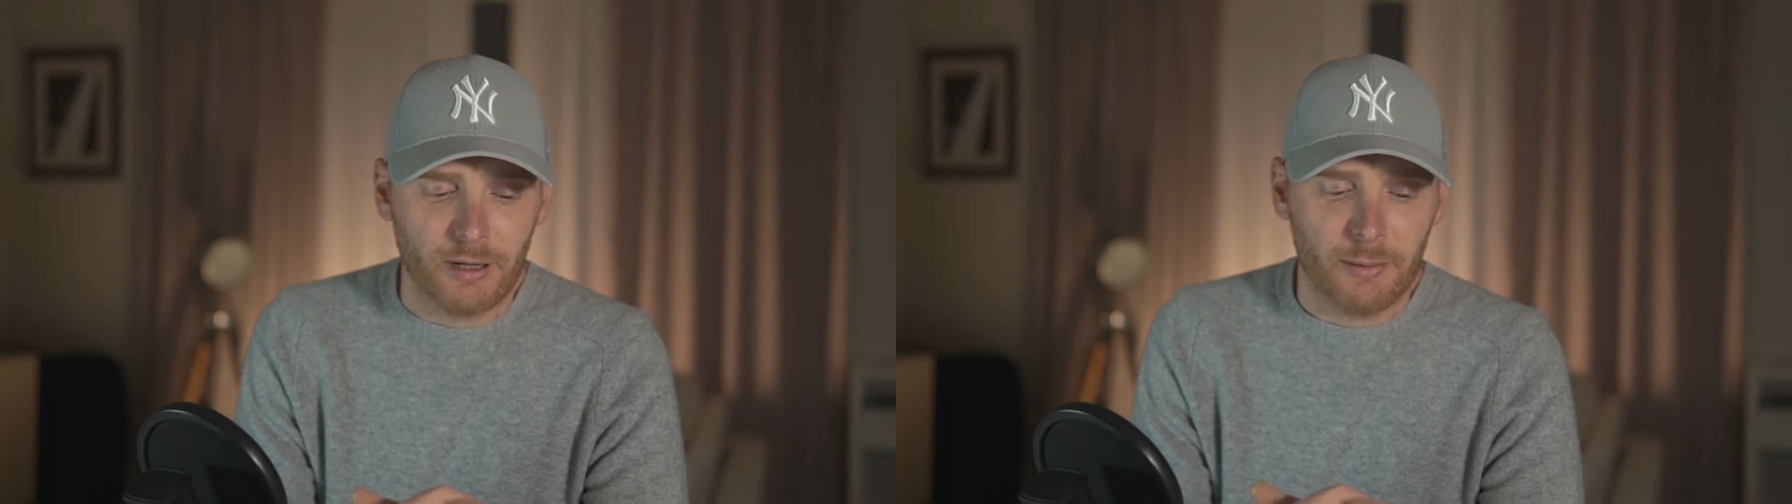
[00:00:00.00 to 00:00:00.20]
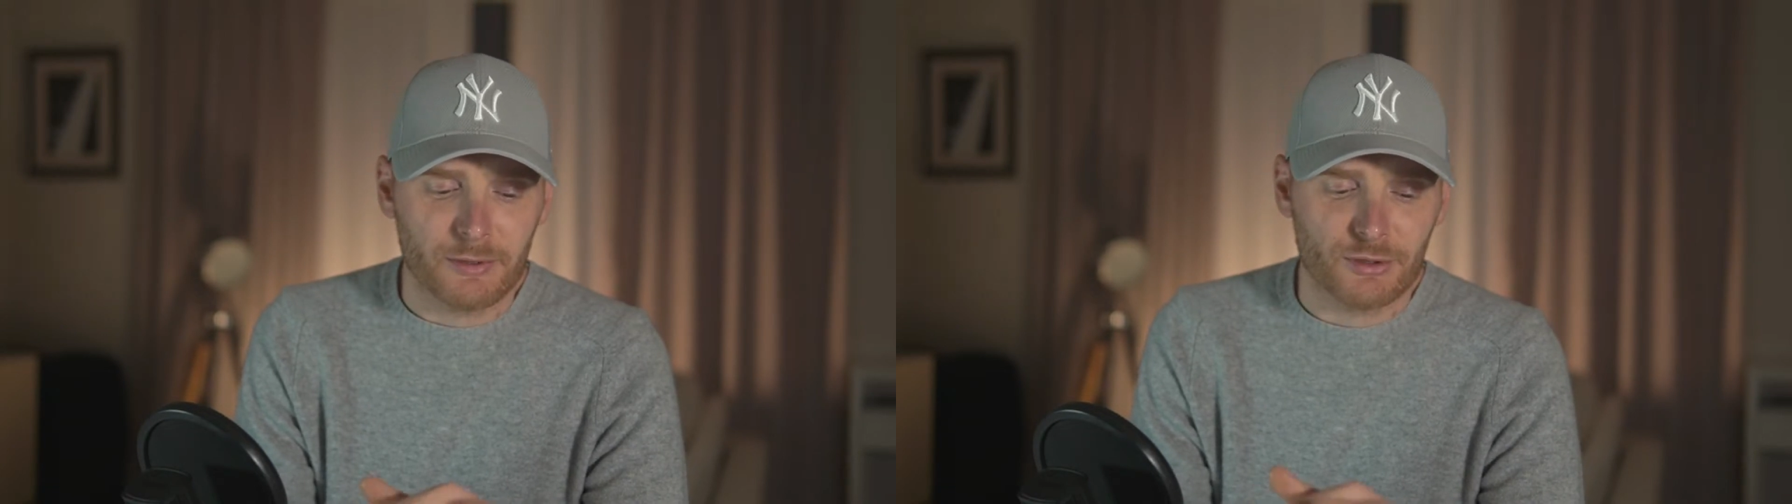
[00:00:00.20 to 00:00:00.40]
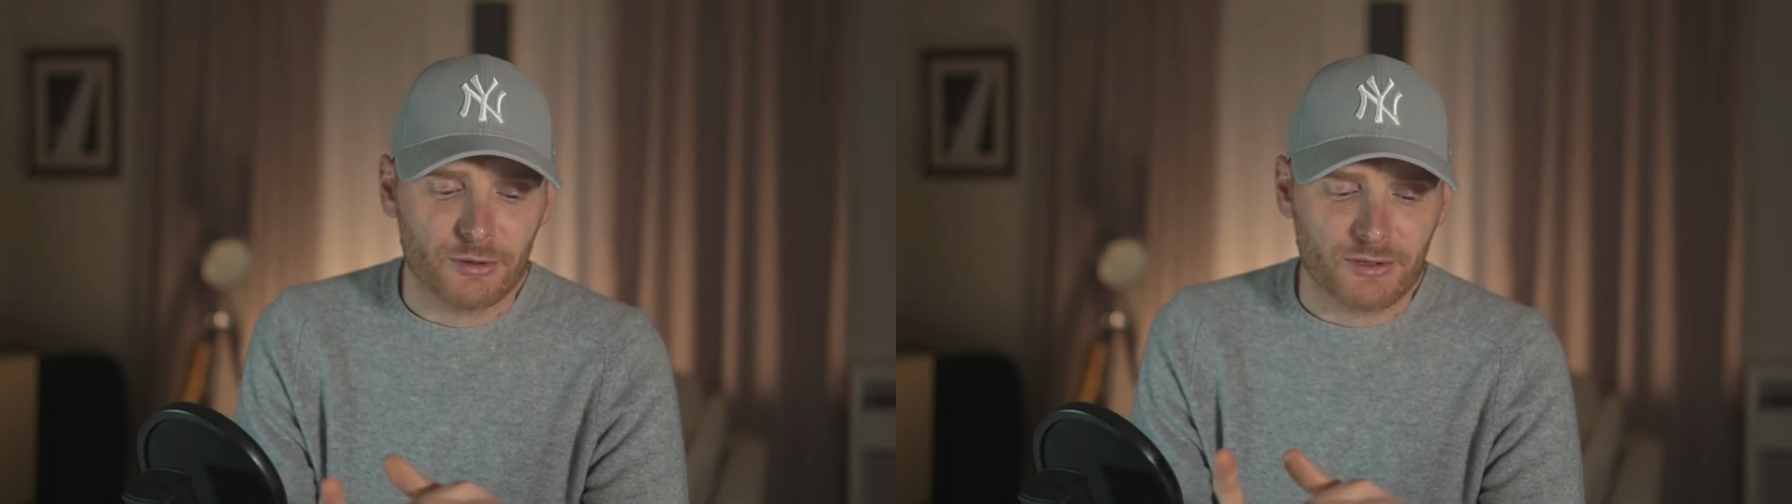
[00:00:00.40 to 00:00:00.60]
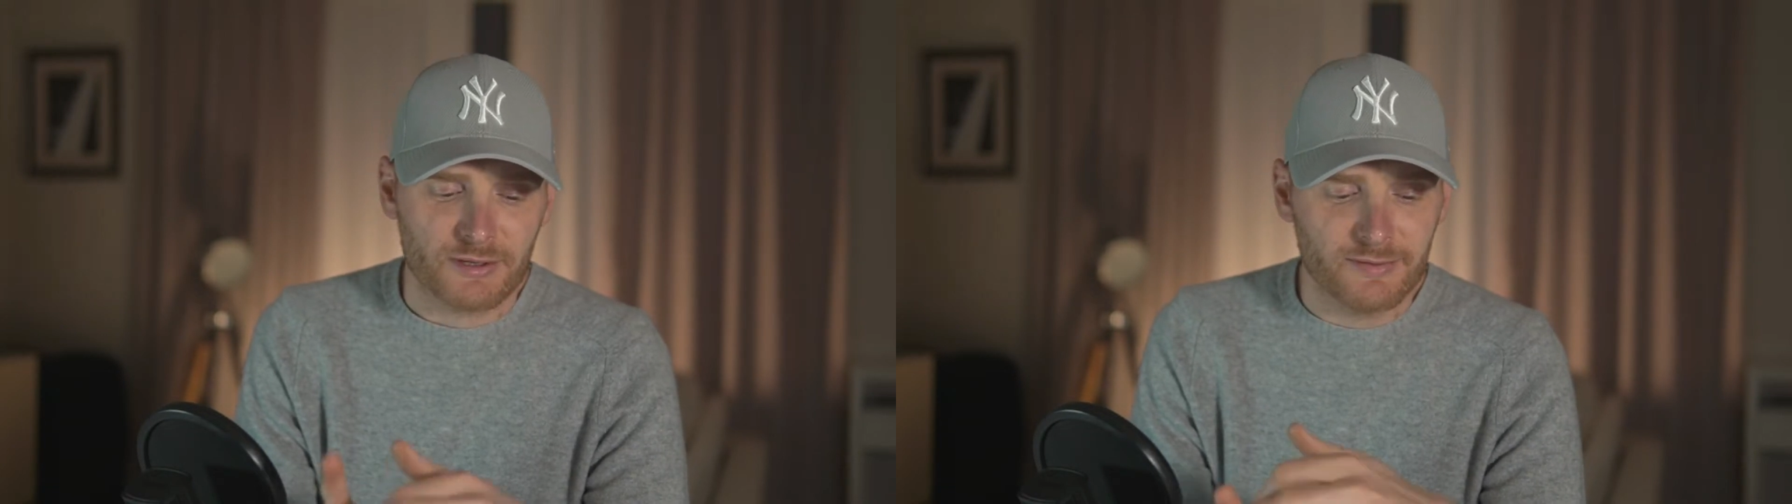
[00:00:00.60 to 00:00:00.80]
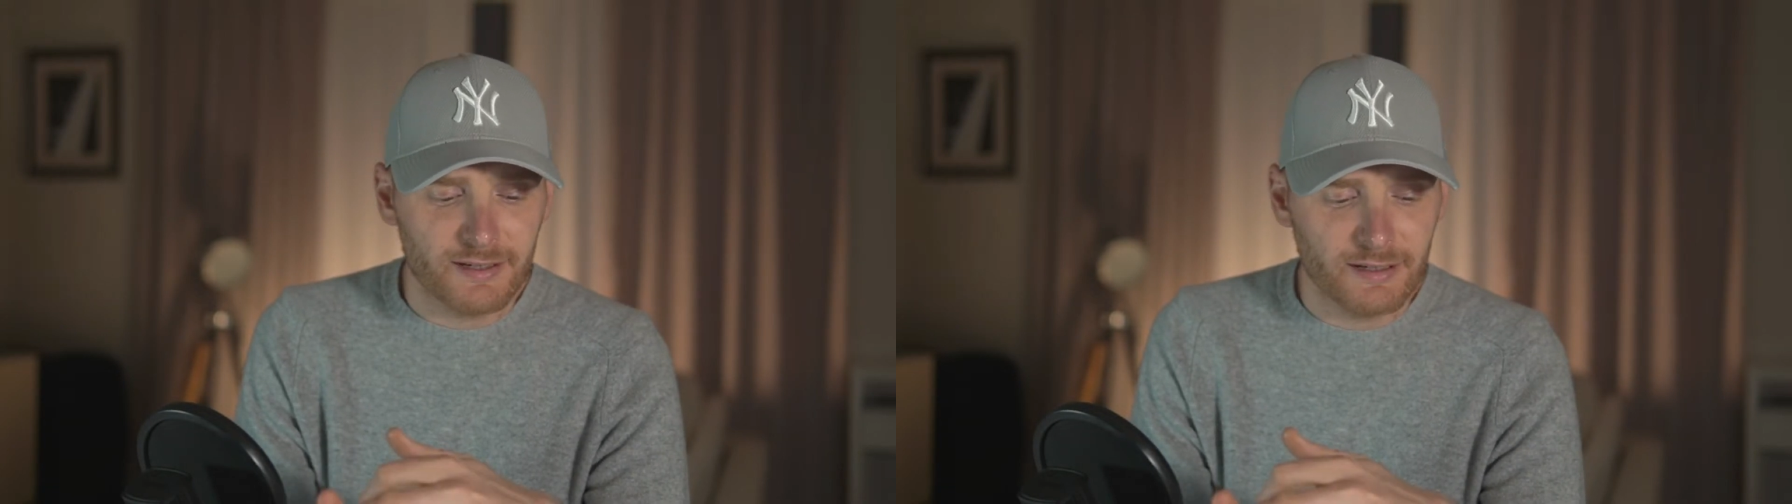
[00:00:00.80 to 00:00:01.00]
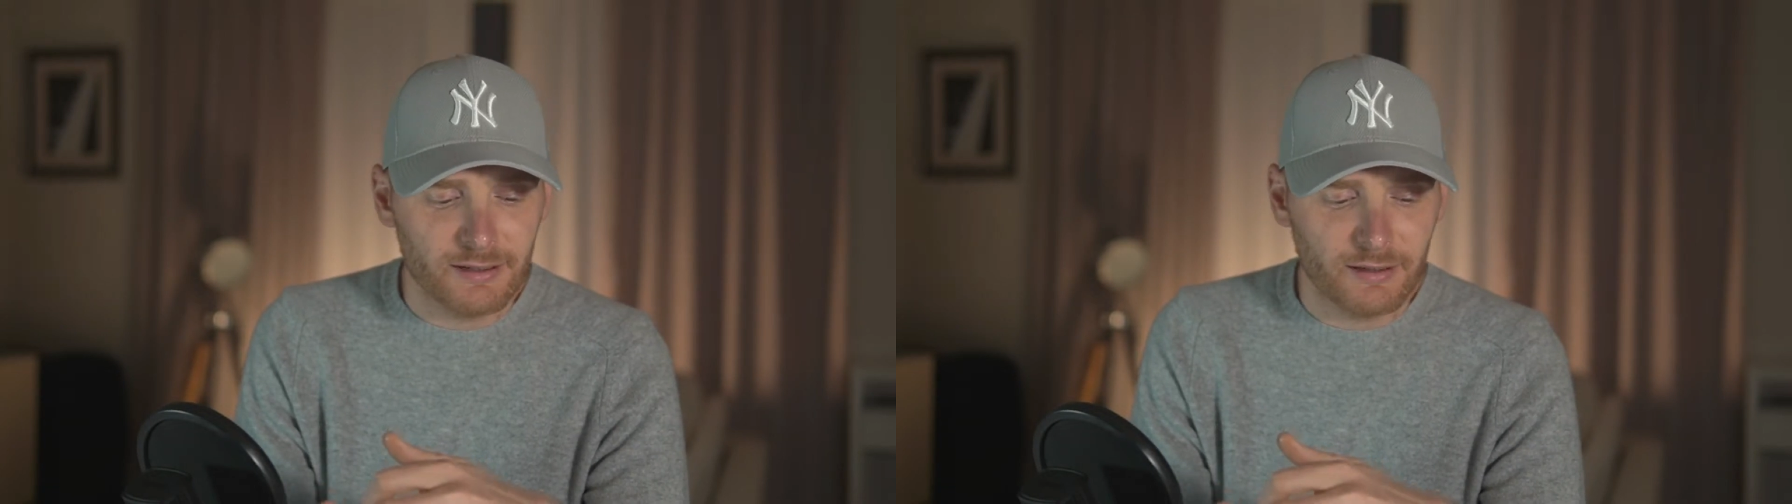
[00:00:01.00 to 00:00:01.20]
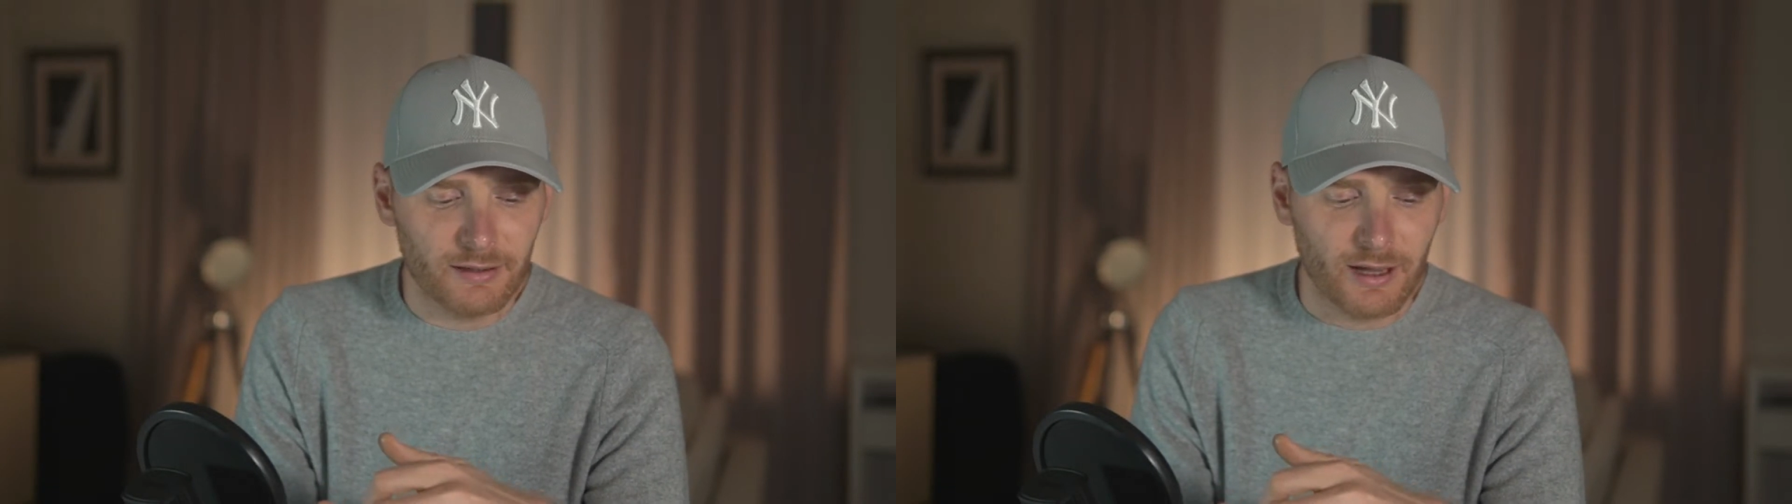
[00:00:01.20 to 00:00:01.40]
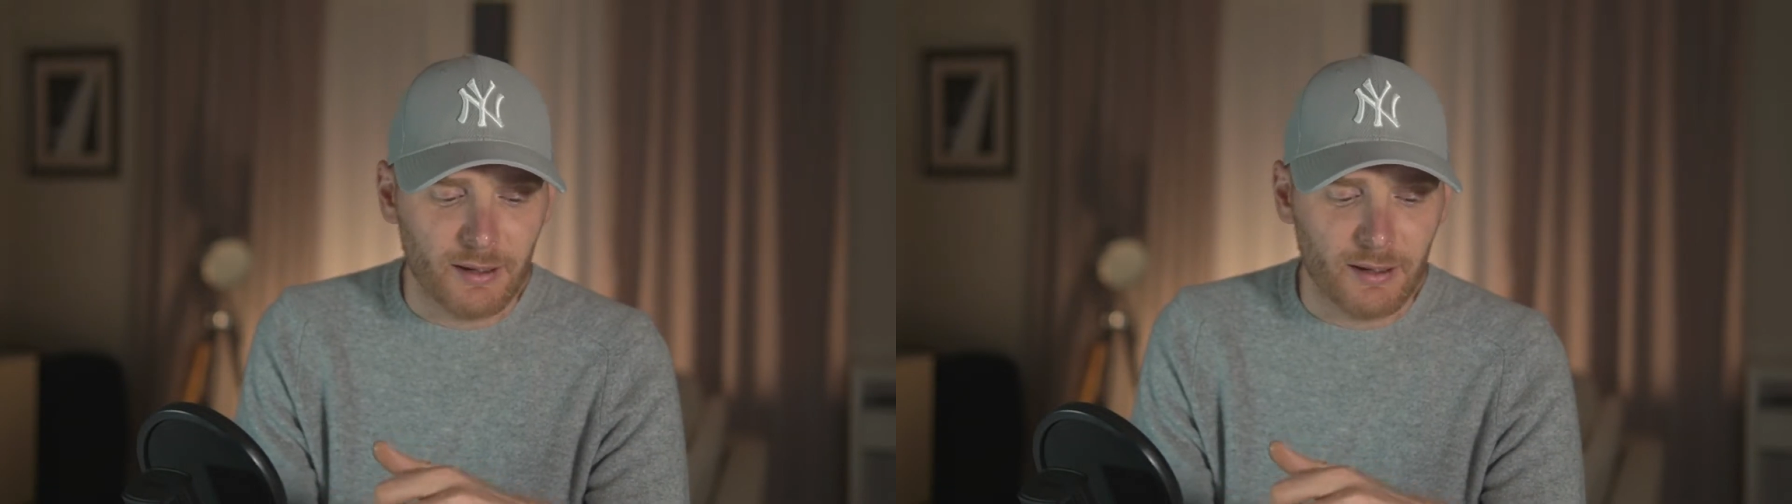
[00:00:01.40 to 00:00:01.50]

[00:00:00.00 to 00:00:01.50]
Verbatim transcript: Amazon Sweden,